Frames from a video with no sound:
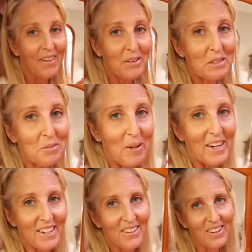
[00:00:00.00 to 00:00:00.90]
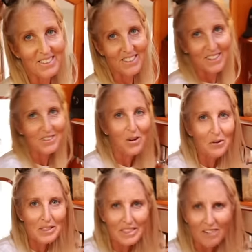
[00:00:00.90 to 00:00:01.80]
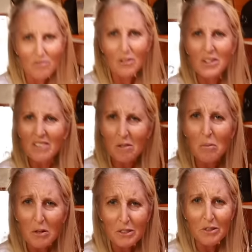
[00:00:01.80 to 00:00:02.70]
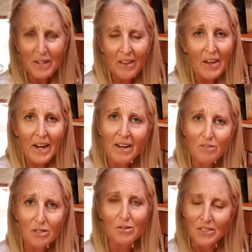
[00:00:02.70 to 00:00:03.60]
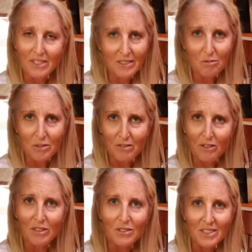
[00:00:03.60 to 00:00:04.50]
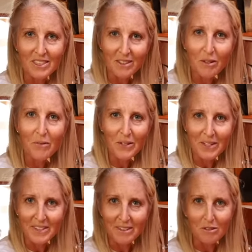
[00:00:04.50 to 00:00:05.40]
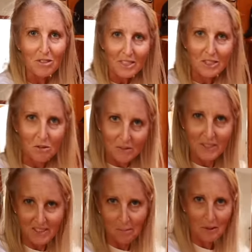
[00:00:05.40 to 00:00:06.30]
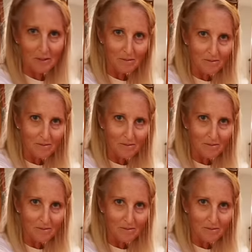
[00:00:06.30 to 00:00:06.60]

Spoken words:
There is my closet that is always stuffed full, and even more so now that I have 2 seasons worth of clothing in here. Usually it's only summer.